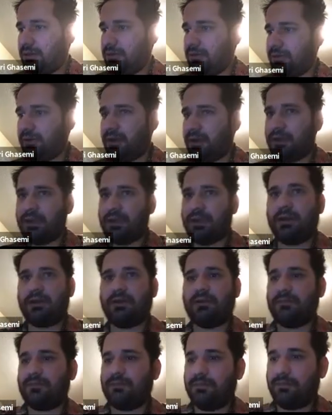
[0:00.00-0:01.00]
Right
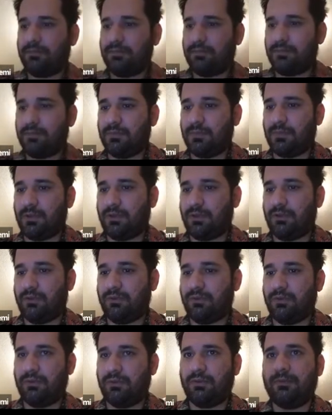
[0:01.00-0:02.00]
here, let's
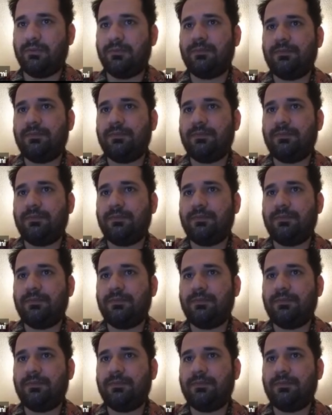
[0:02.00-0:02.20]
do